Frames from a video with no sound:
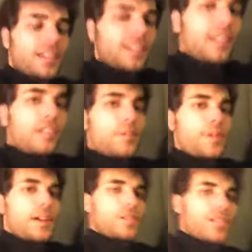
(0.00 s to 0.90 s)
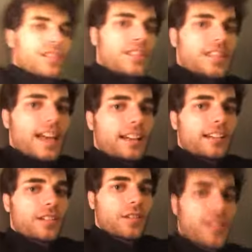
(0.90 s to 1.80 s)
you pronounce it Sekkes,
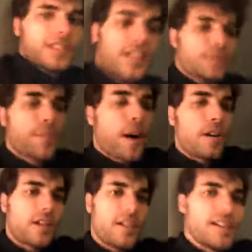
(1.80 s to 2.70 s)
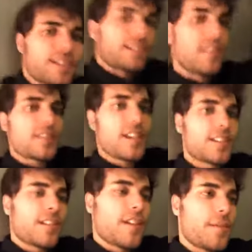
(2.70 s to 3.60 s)
so the sex party, sex
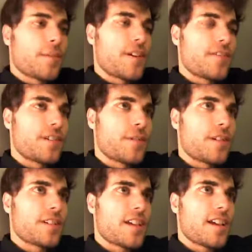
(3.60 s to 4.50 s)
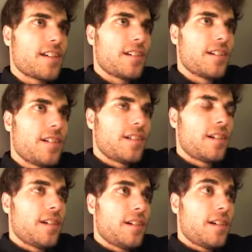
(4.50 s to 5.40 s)
club, whatever you want to say.
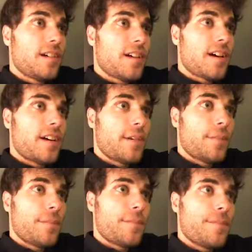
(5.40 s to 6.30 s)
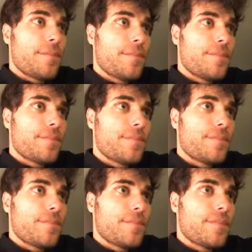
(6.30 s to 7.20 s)
Um,
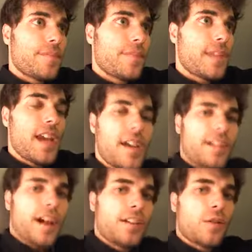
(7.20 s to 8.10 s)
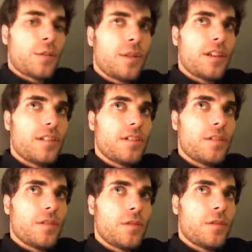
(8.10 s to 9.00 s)
yeah, I normally
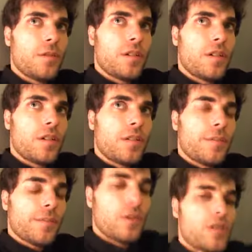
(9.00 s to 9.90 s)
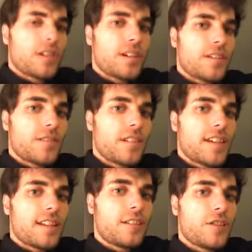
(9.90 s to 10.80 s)
do music
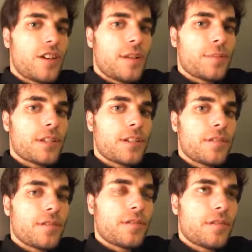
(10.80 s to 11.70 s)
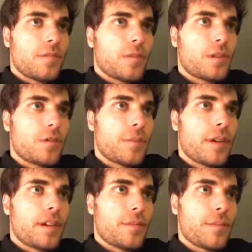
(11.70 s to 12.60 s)
related streams, which would
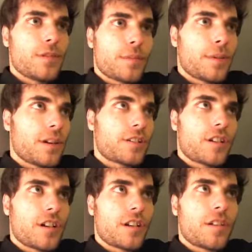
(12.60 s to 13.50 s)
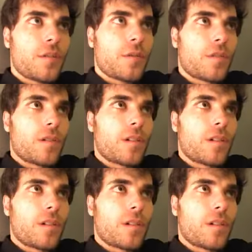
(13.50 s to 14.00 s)
be music production or